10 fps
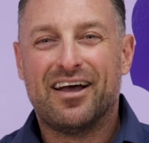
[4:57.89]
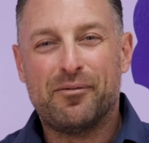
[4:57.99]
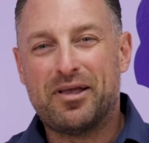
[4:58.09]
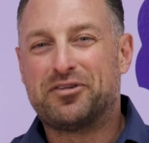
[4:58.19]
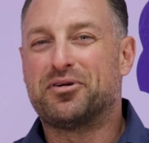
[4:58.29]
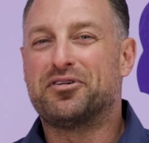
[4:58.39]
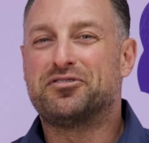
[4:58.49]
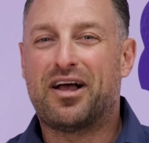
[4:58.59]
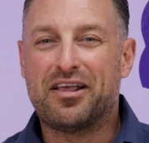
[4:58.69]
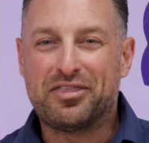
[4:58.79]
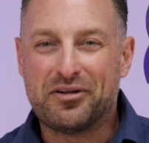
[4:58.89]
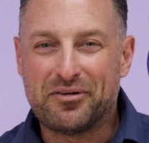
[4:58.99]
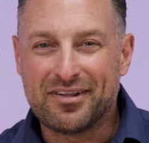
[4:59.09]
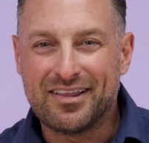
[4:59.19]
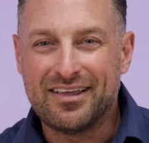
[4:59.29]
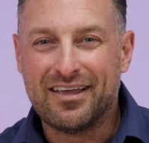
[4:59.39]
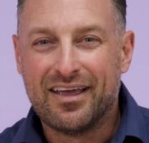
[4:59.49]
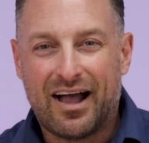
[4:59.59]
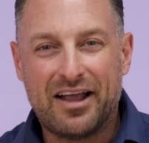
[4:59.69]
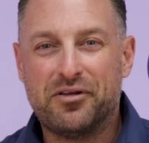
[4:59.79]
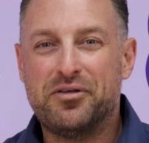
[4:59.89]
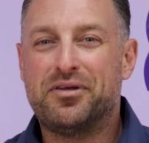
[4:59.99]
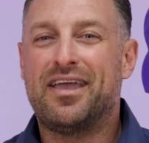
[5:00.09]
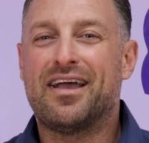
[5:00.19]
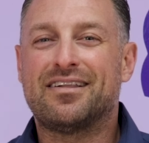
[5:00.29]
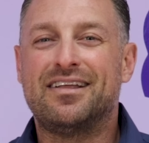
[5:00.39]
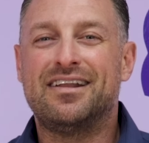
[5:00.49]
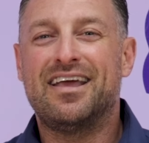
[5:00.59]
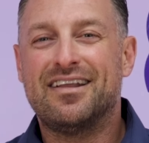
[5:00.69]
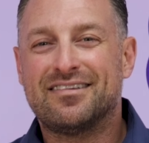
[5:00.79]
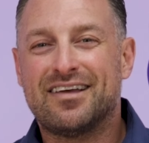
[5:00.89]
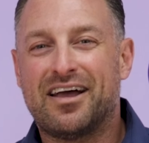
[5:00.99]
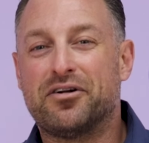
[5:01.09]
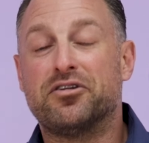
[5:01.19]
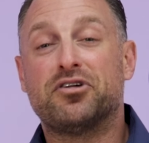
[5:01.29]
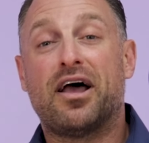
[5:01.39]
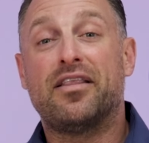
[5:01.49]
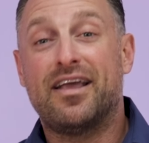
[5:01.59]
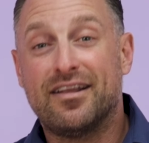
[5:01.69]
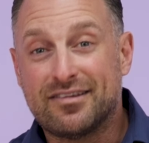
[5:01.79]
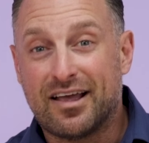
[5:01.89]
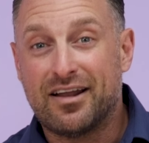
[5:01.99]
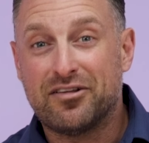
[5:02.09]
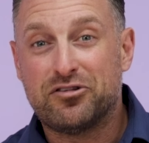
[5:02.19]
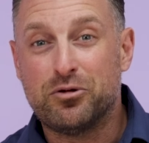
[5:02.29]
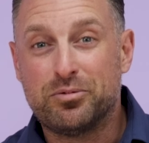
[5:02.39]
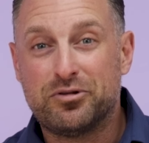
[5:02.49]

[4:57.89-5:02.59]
Make sure it's dried thoroughly. I know you can't clean the inside or dry the inside of the tube,